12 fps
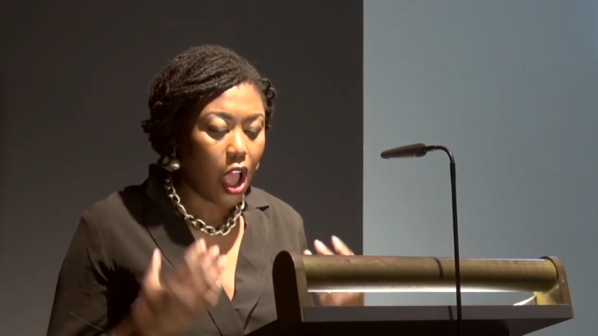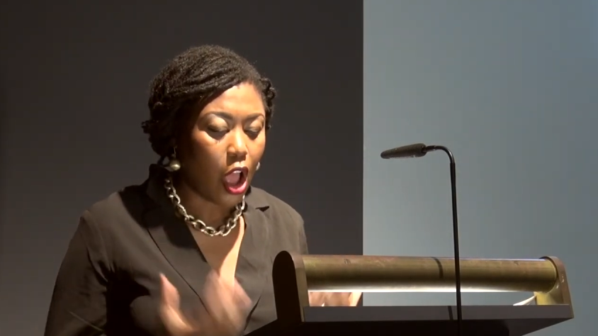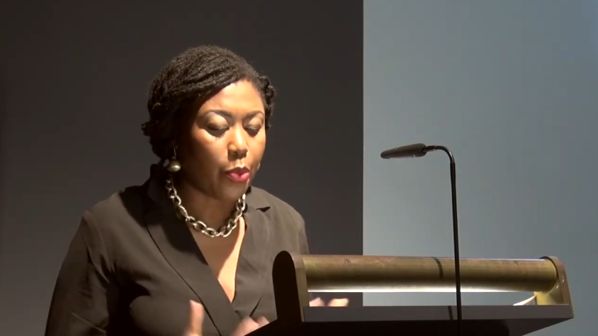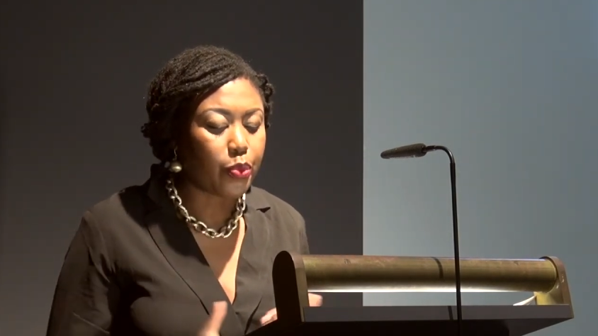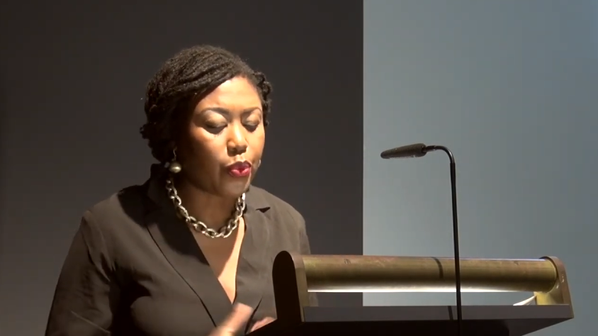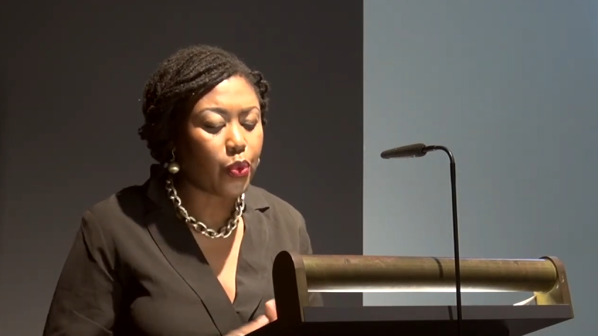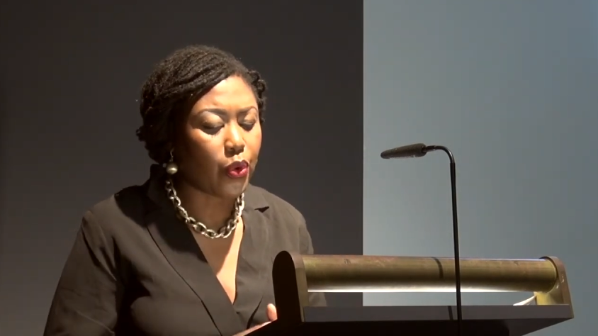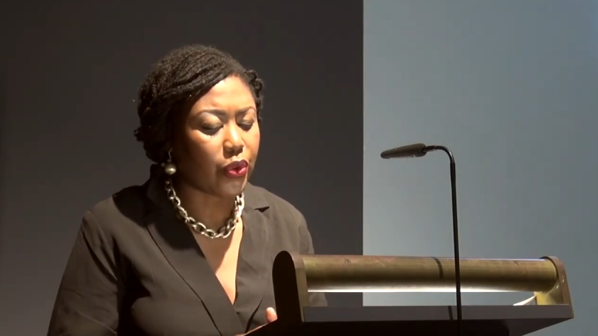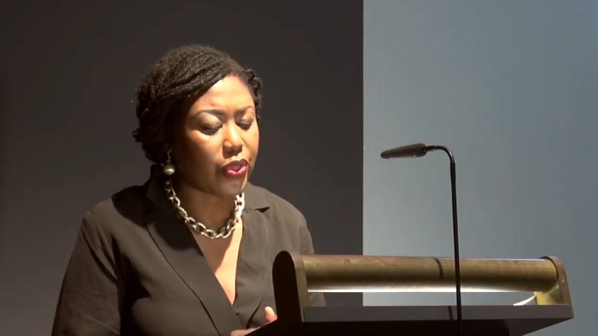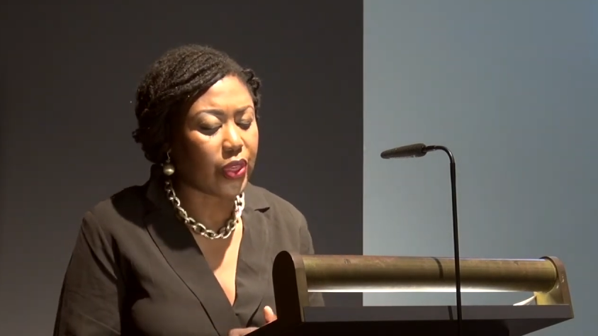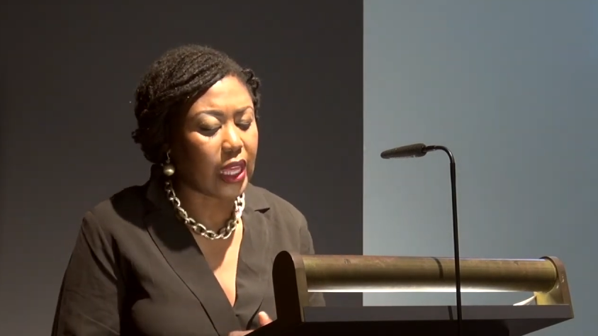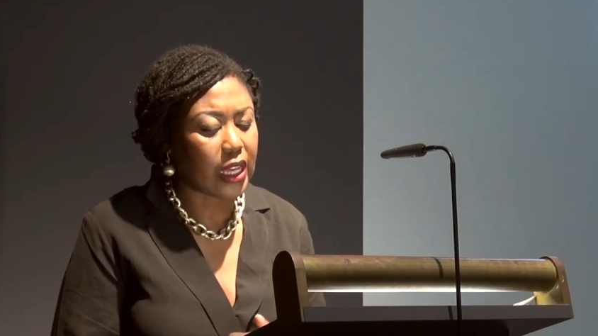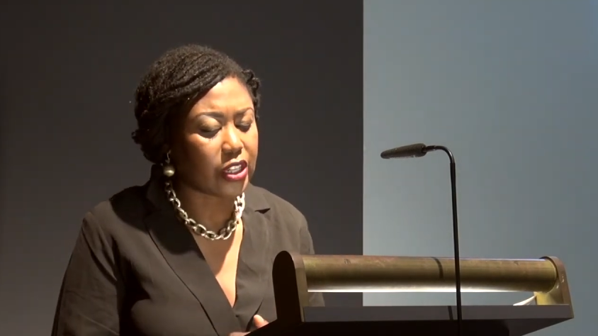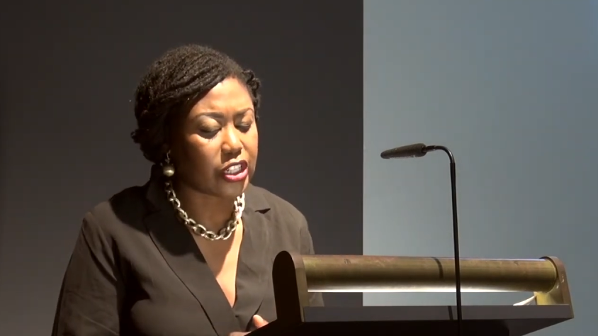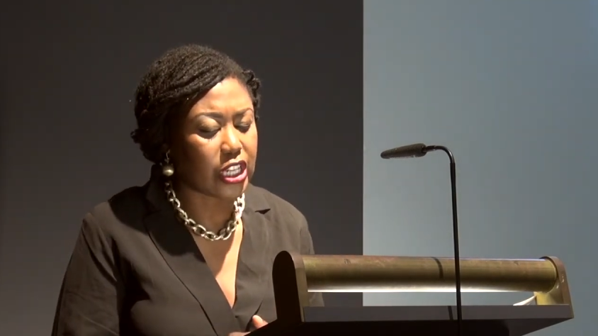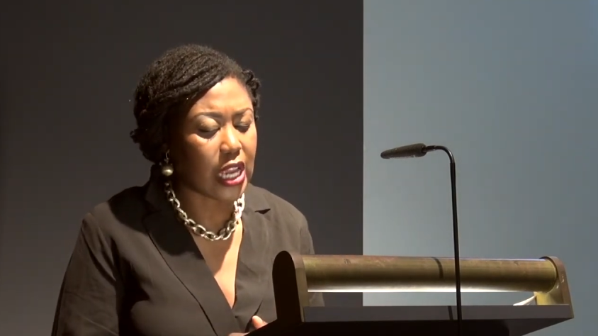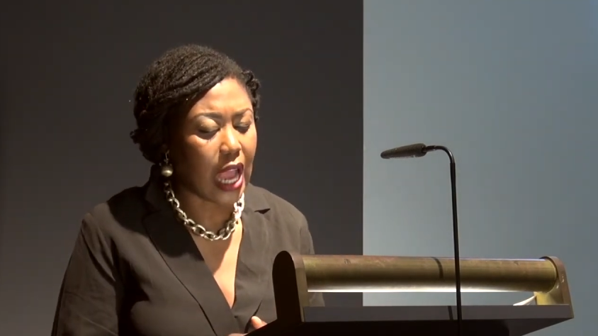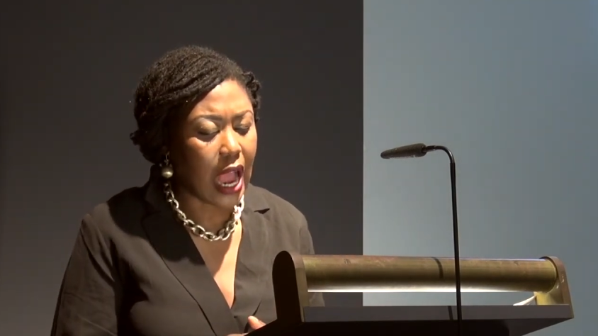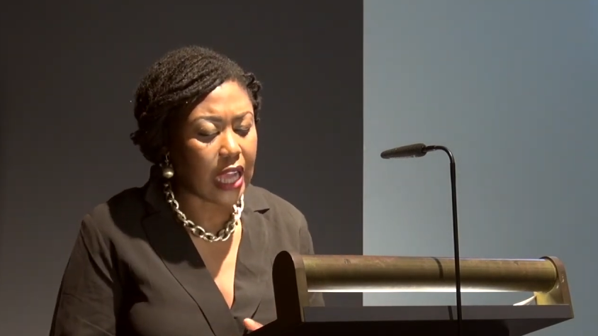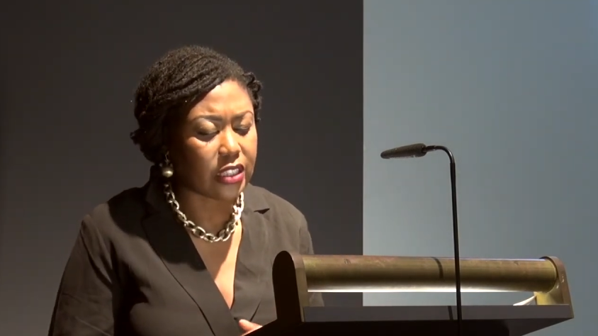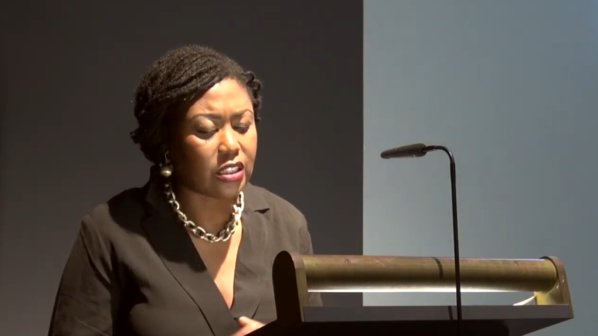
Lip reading: uprooting she had